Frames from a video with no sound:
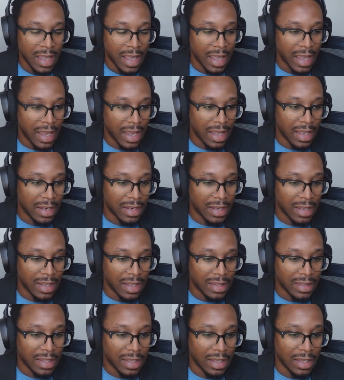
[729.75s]
and
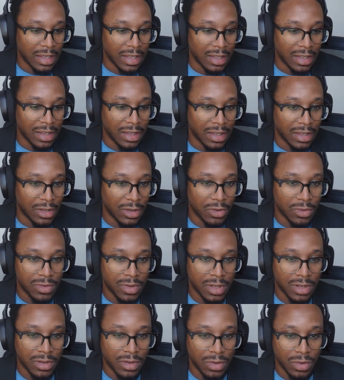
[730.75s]
they used
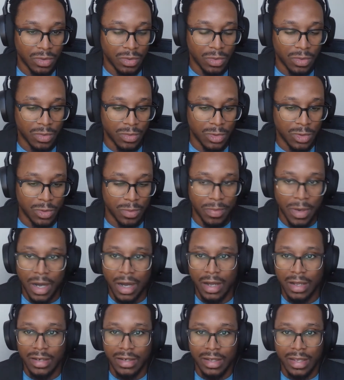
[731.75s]
it to to
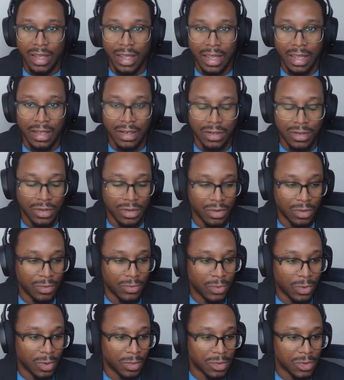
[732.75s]
bond and to
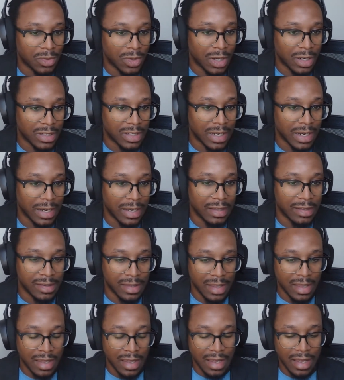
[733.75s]
form strong ties
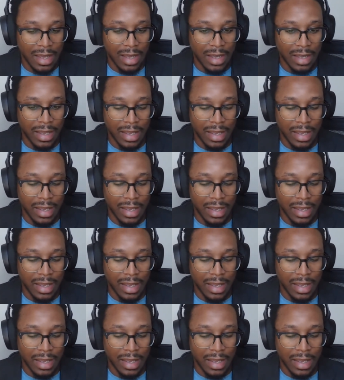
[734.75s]
uh,